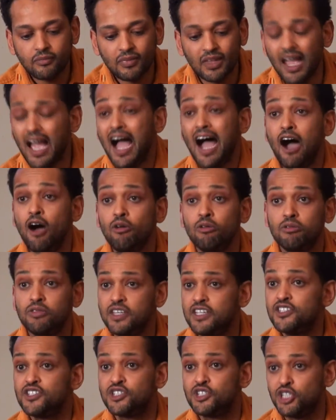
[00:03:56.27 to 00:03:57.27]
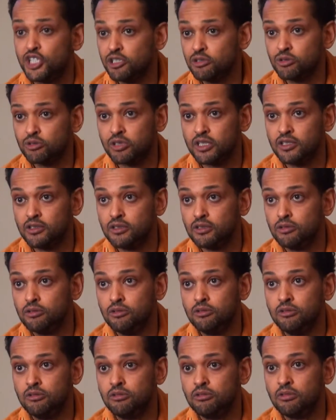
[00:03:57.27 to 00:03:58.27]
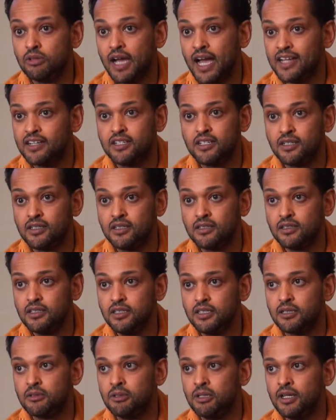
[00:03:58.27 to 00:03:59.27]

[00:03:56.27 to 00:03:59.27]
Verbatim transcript: How these children who had to,